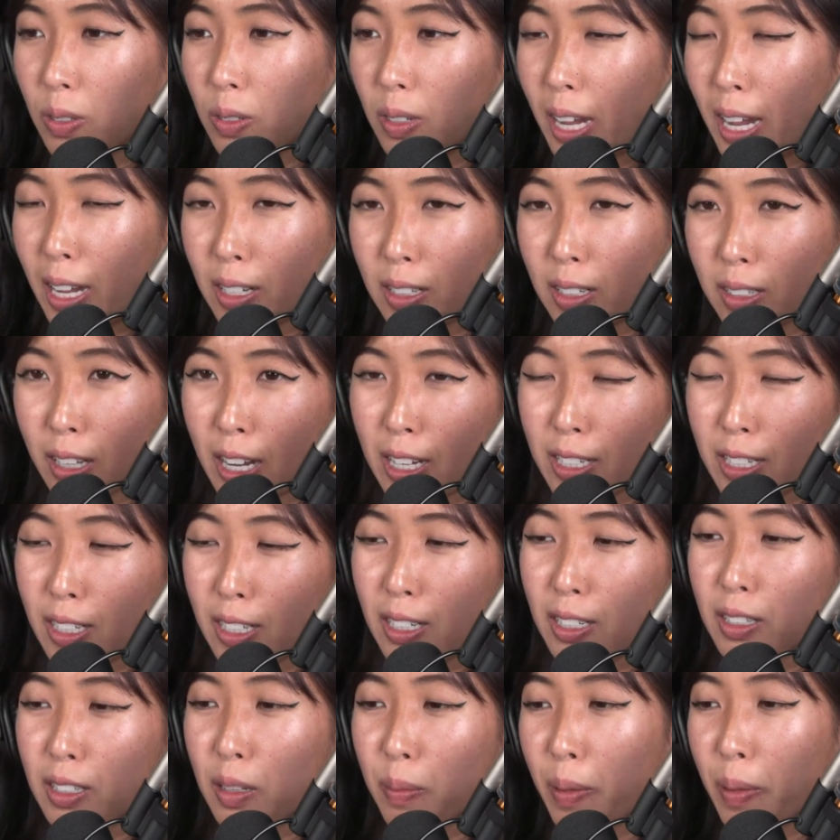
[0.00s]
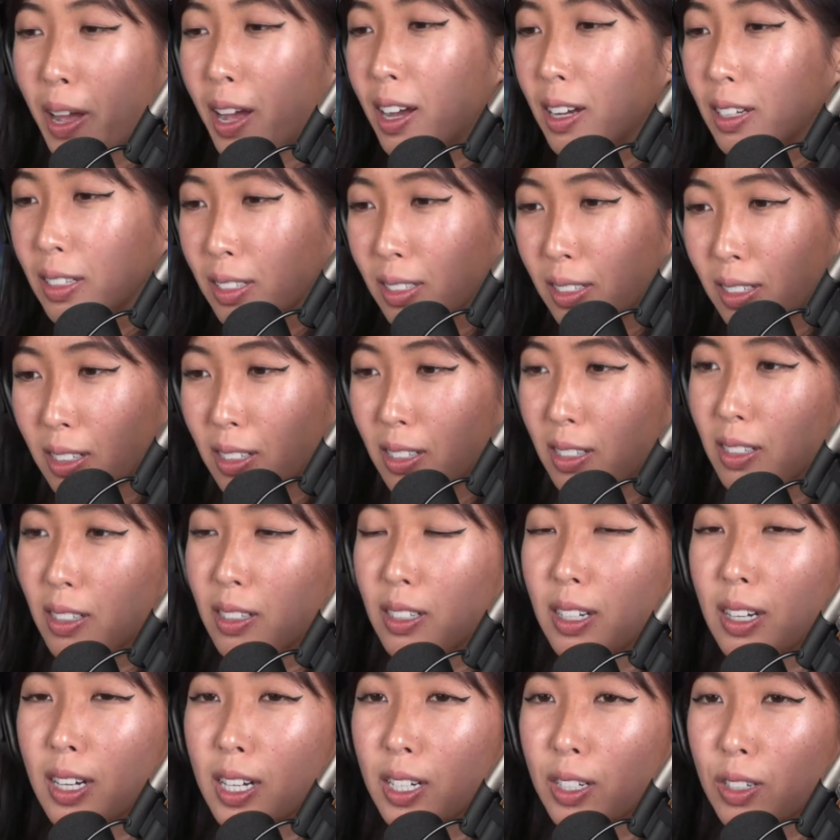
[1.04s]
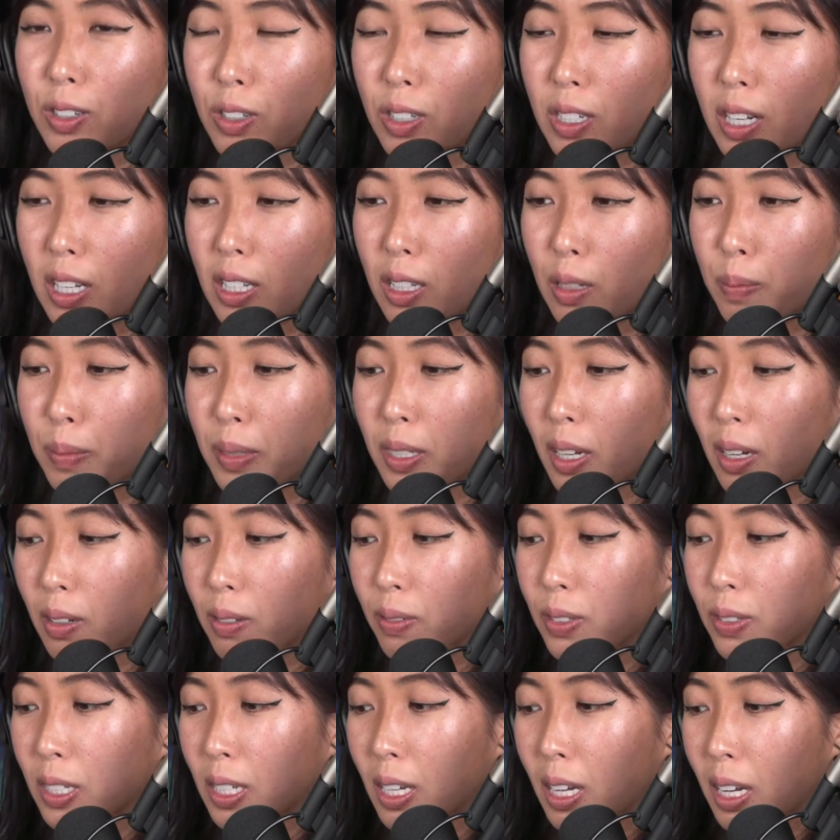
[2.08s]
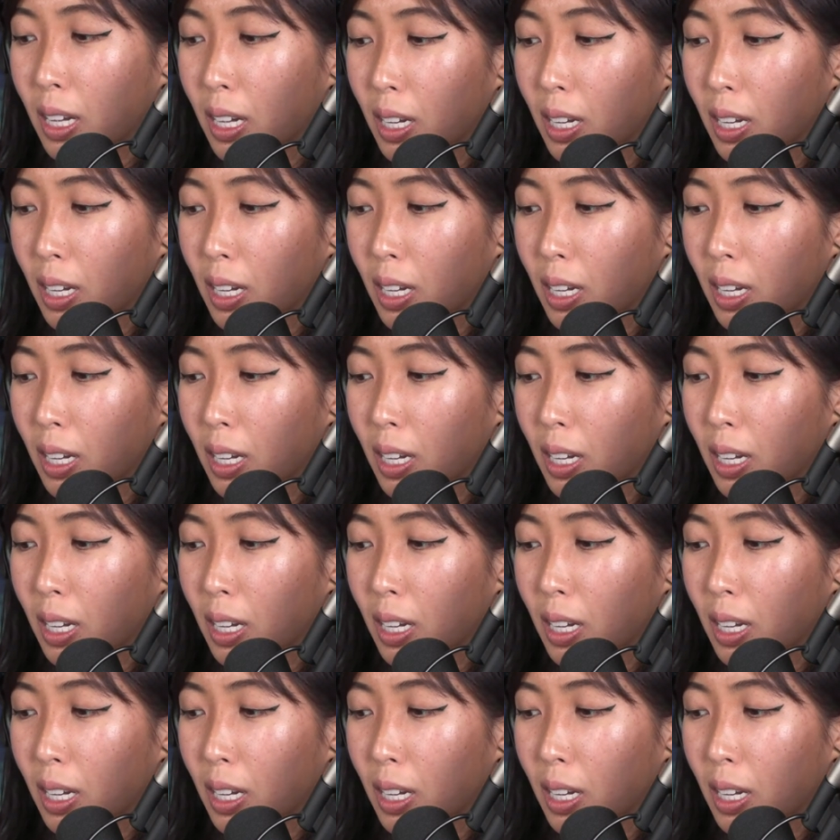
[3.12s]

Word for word: analyzing the past to understand themselves.